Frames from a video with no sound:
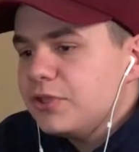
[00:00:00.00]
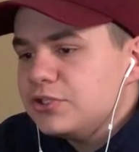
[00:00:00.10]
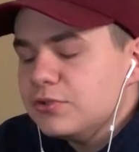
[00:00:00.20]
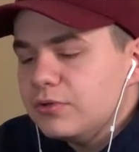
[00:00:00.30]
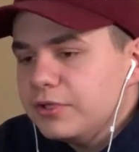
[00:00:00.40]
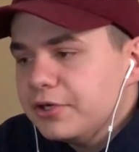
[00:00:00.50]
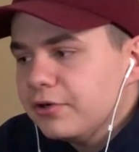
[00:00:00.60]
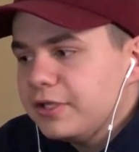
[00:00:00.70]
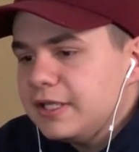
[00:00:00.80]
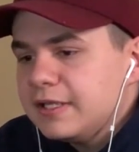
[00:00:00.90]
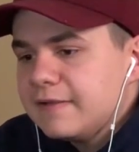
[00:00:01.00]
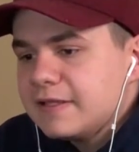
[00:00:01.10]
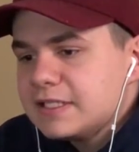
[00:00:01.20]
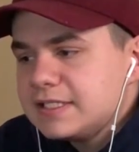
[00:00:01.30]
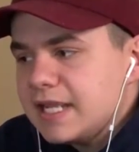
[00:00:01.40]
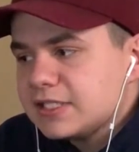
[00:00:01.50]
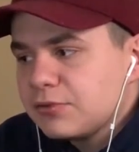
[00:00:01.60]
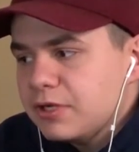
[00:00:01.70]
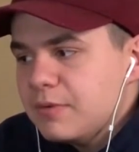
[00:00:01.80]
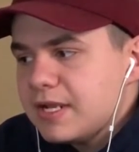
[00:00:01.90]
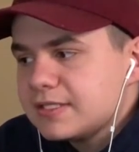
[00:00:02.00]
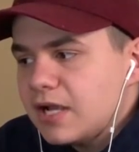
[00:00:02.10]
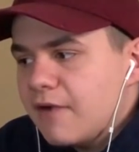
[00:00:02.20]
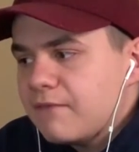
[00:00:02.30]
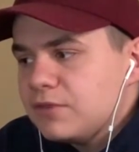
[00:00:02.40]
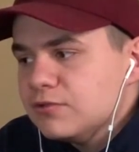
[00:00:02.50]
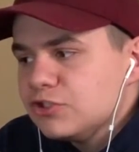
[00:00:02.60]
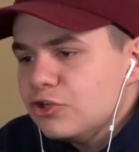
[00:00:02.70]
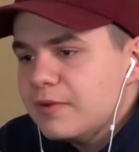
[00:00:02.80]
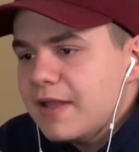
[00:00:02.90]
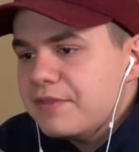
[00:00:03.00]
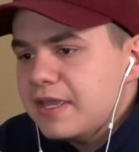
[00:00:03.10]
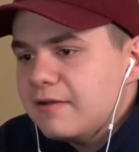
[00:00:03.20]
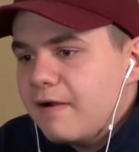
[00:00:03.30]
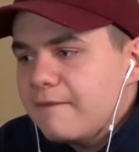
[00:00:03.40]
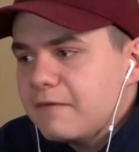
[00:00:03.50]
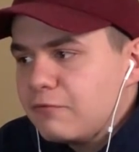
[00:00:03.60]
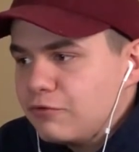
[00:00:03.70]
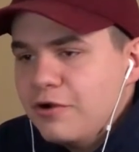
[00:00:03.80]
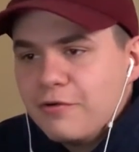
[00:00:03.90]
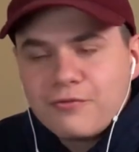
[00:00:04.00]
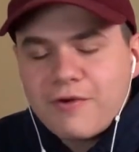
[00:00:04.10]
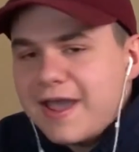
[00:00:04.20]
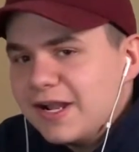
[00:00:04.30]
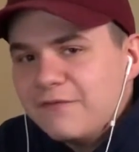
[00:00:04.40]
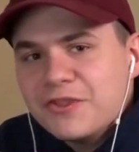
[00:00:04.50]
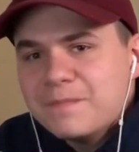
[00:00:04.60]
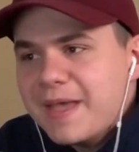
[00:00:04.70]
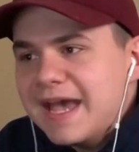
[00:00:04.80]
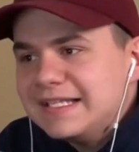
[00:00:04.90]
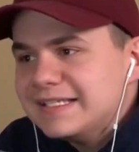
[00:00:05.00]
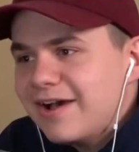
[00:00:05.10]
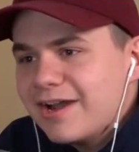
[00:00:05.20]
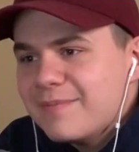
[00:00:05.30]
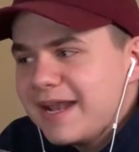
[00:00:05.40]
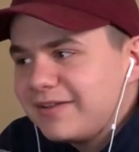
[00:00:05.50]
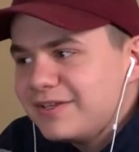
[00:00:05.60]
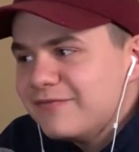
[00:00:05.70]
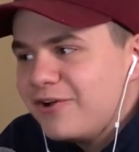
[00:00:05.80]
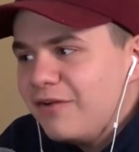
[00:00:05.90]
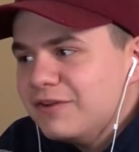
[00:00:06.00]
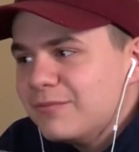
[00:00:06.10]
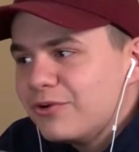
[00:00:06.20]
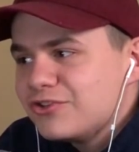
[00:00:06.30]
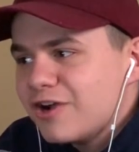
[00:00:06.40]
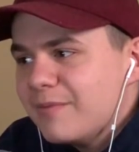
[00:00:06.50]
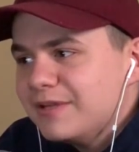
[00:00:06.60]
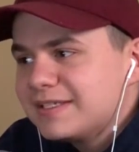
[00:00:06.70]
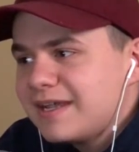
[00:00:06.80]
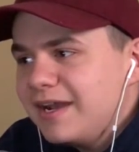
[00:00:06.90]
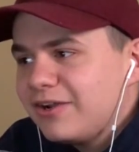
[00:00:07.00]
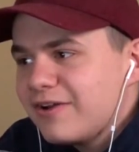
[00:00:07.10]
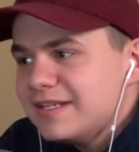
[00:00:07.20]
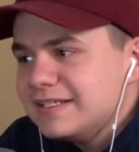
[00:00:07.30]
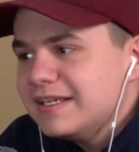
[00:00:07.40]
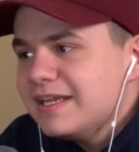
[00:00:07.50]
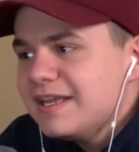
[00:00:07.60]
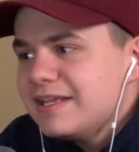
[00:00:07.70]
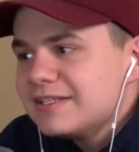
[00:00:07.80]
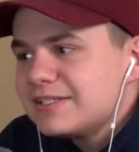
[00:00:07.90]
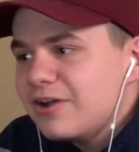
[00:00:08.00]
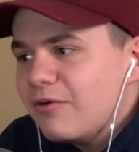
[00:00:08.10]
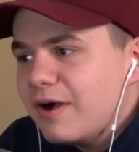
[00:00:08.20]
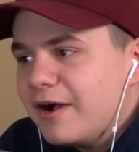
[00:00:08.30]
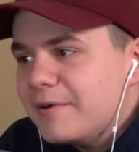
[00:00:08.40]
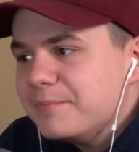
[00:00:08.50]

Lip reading: the dude literally takes 3 weeks off of YouTube and then right off the bat, he's automatically involved in more drama. It's kind of crazy. So,